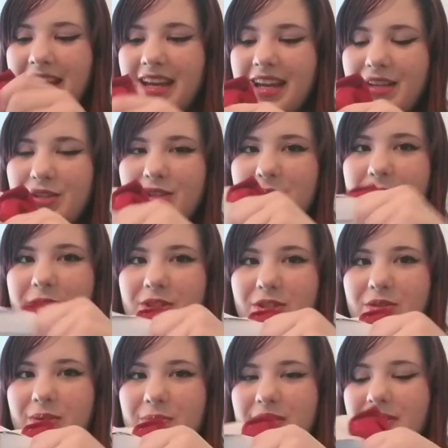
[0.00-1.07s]
I just put
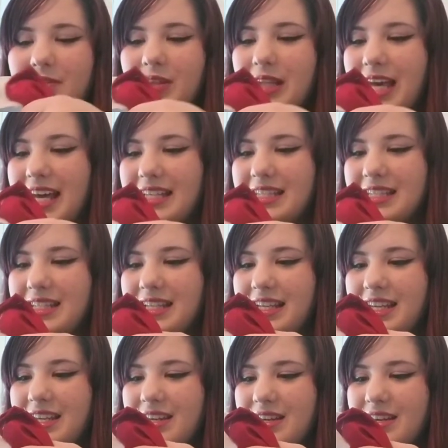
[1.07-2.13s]
strips of elastic
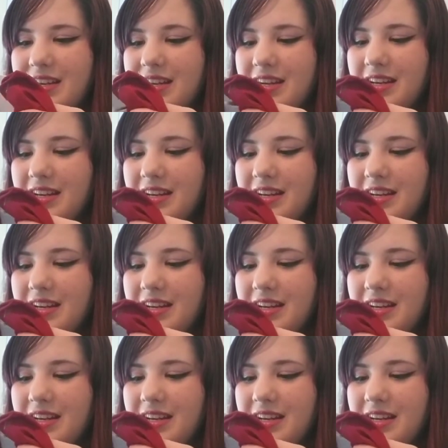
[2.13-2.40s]
here.